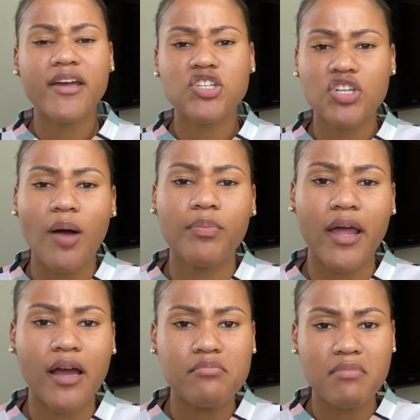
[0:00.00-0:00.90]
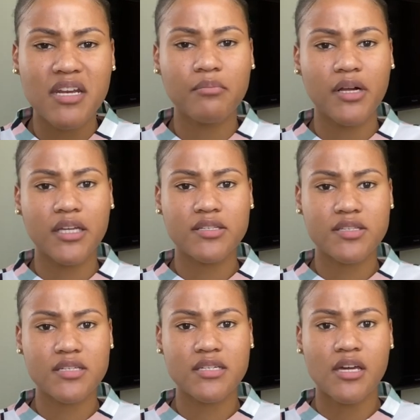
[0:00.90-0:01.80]
shop like a
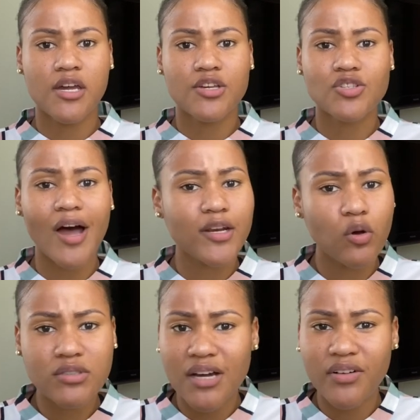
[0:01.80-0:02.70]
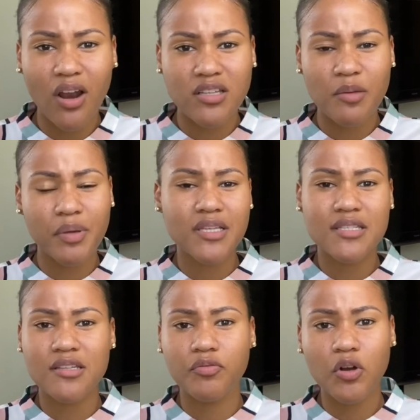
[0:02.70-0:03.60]
minimalist. So I don't have a lot of
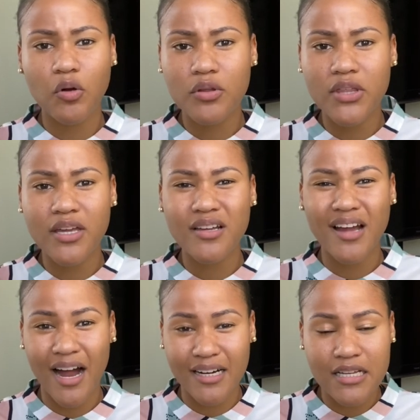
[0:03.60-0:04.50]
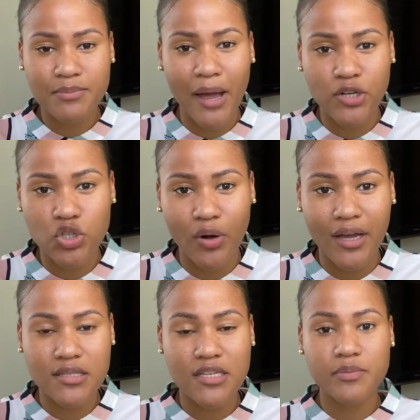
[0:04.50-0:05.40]
pieces of clothing and that's by
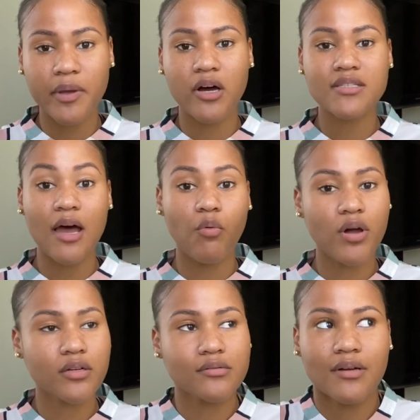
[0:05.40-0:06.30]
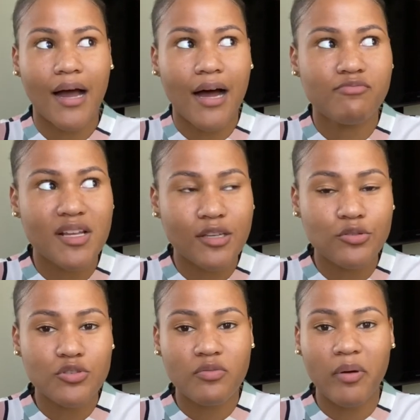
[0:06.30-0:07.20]
choice. It's because I wanna have better
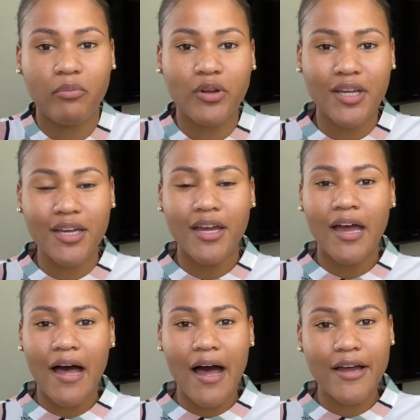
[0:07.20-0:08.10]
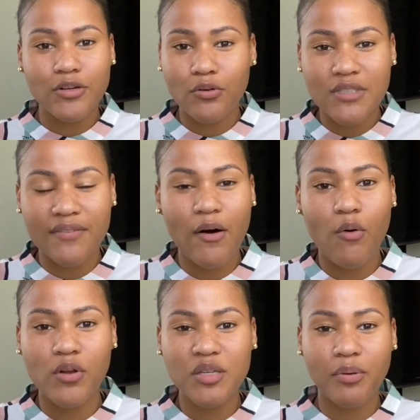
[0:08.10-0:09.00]
use of my money. I don't have a
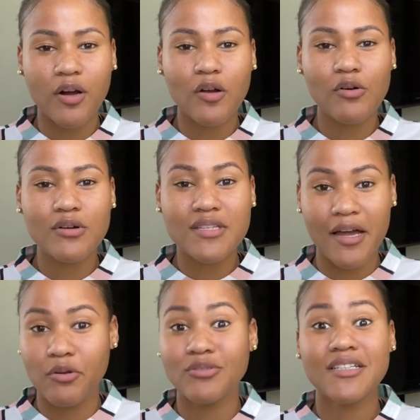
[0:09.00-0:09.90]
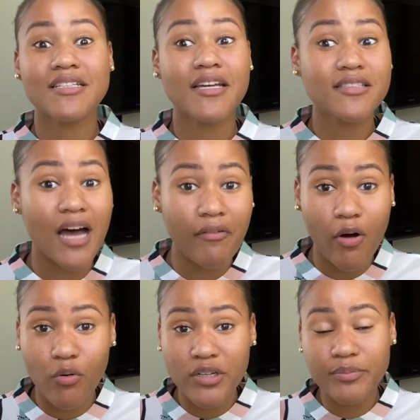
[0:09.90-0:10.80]
whole heap of clothes. I don't intend to have a
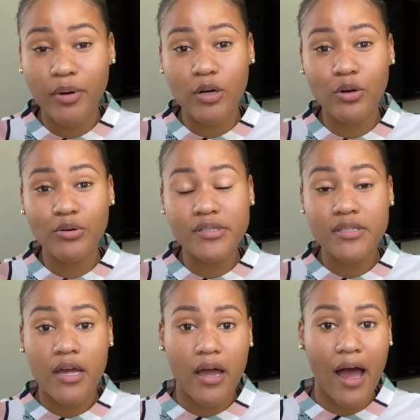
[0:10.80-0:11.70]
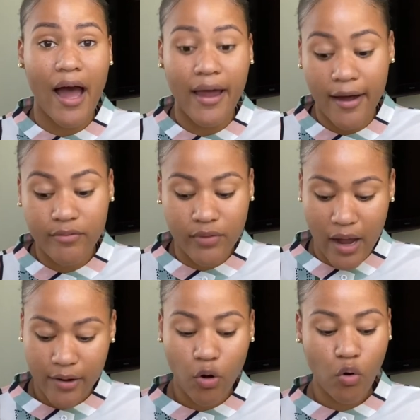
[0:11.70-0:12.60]
whole heap of clothes.
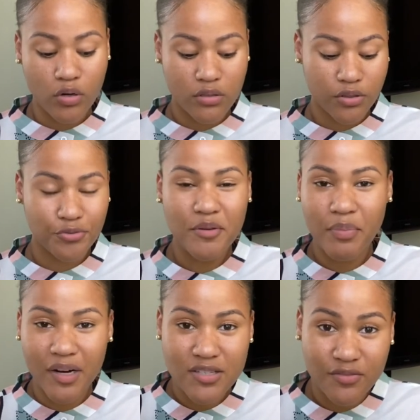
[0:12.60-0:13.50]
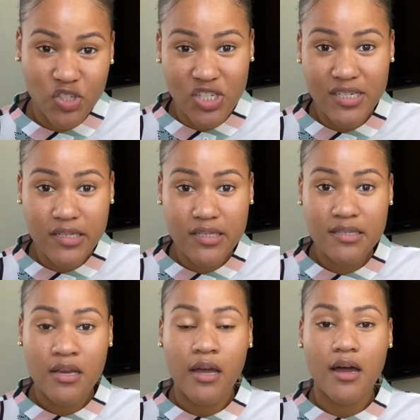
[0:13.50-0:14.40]
I own three pairs of
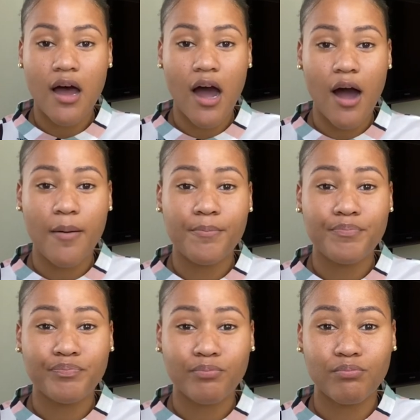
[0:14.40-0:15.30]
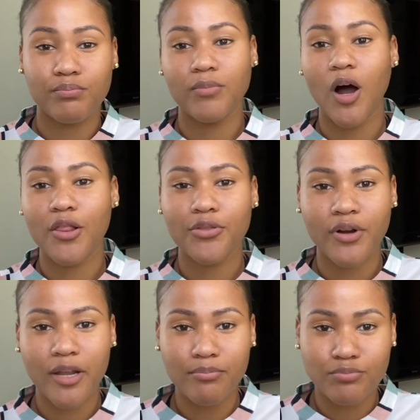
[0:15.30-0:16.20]
jeans. All
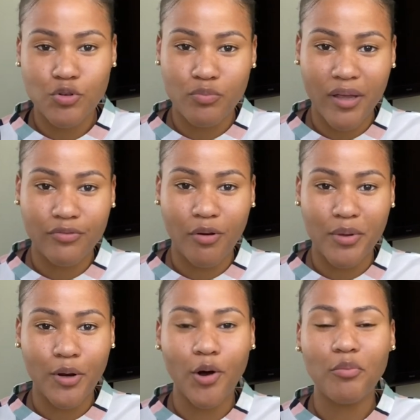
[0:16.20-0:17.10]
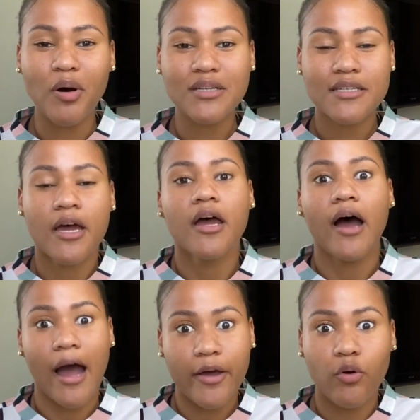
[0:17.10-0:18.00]
three of them too big for me now, but
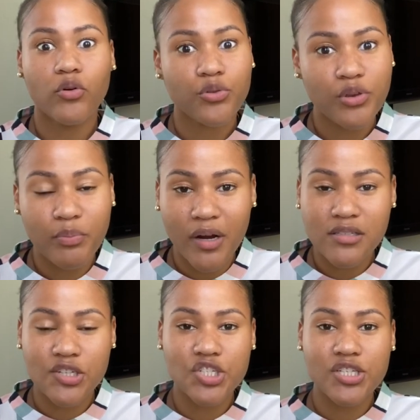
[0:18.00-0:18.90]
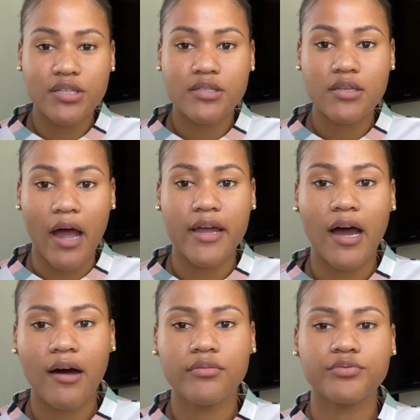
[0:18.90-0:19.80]
I own three pairs of jeans. I
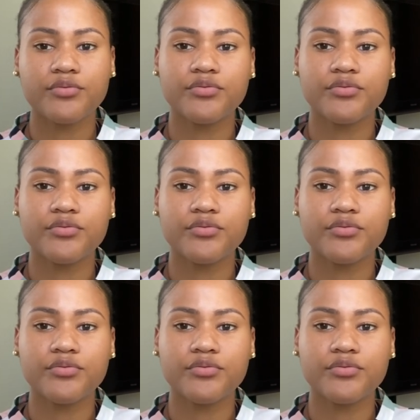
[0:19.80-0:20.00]
have